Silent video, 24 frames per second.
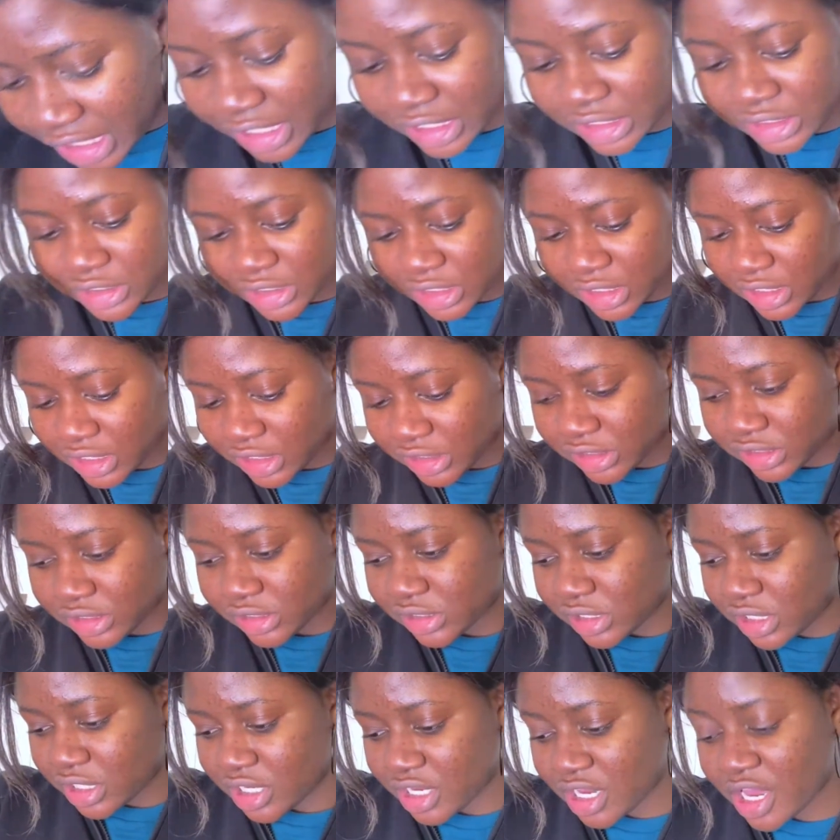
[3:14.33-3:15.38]
it's
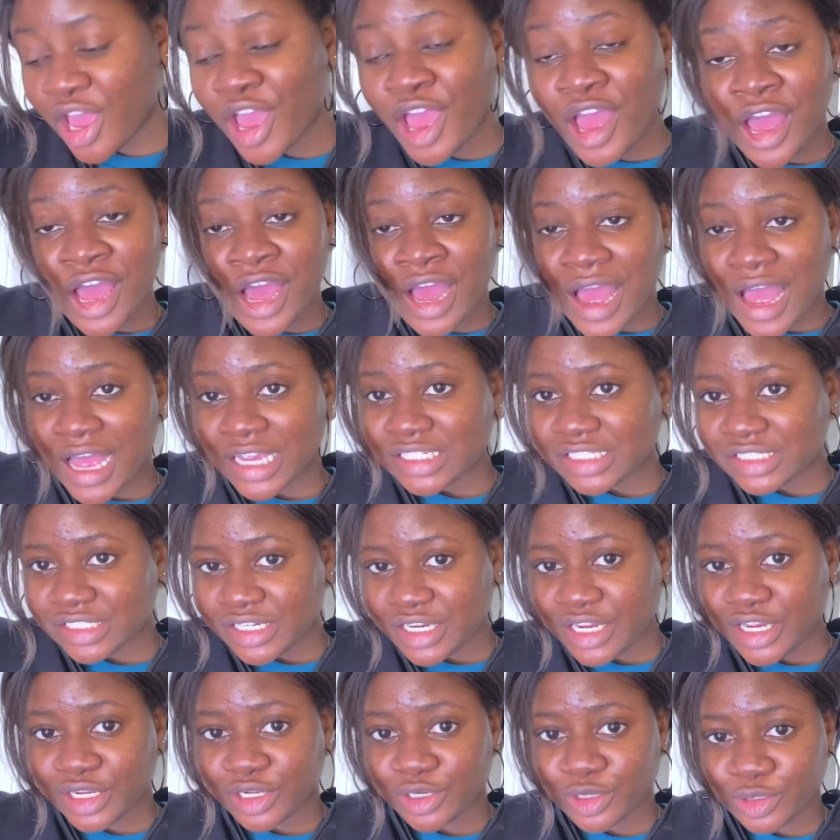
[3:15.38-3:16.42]

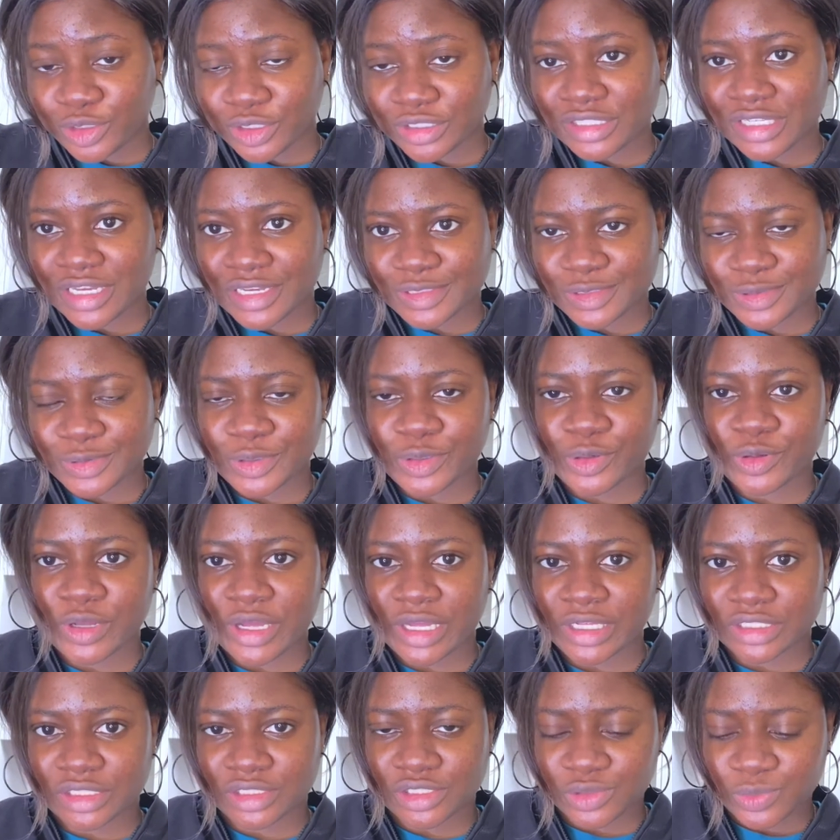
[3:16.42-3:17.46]
actually a lot as well,
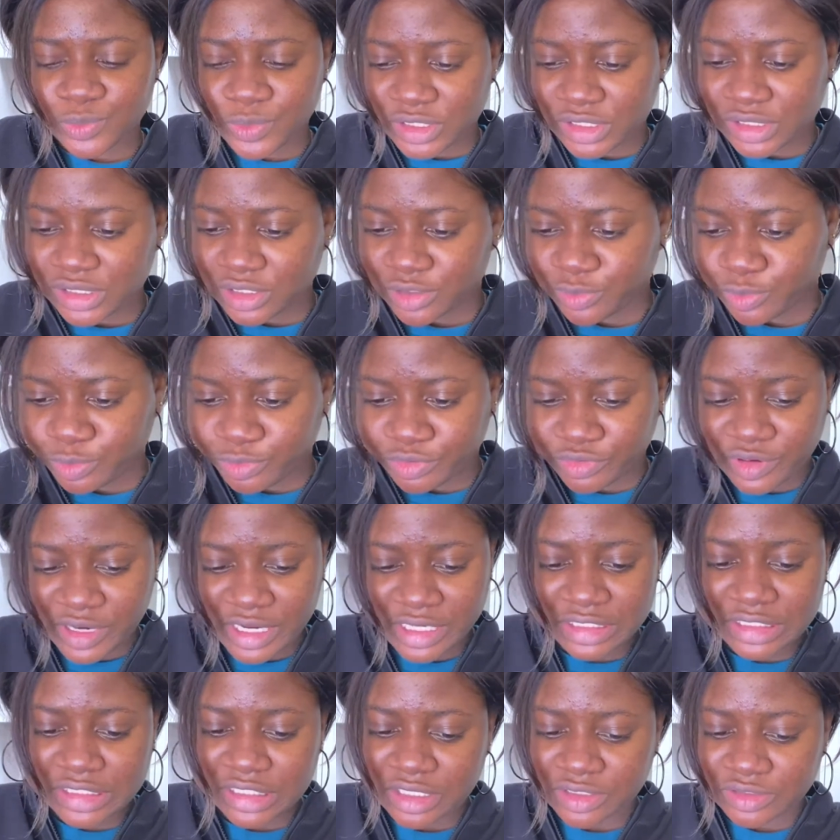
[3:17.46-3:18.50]
and it's worth the
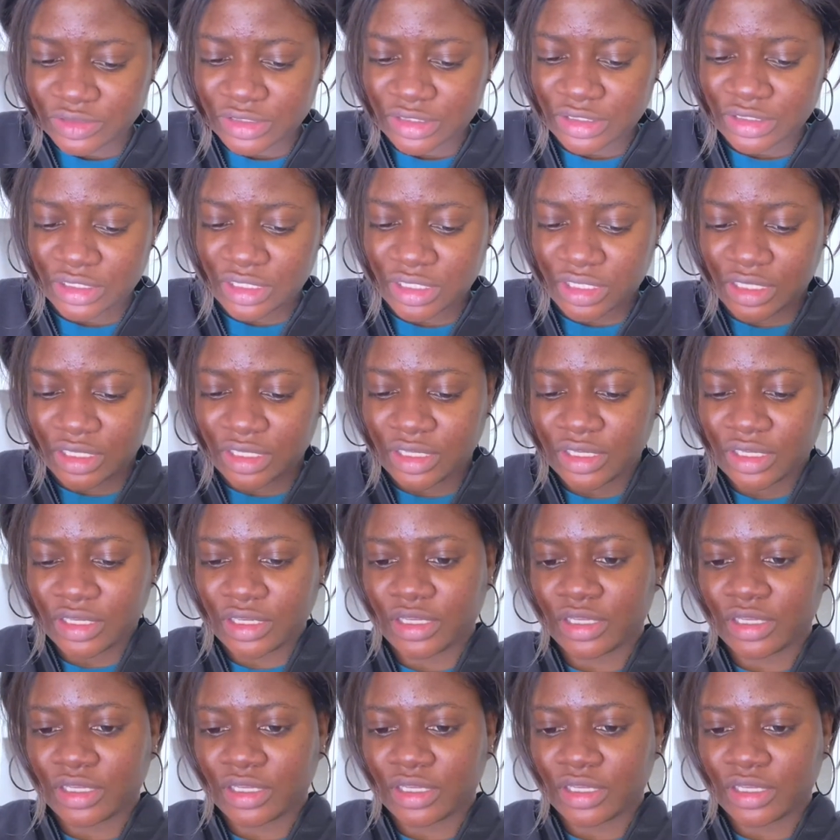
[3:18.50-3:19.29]
price, I would say.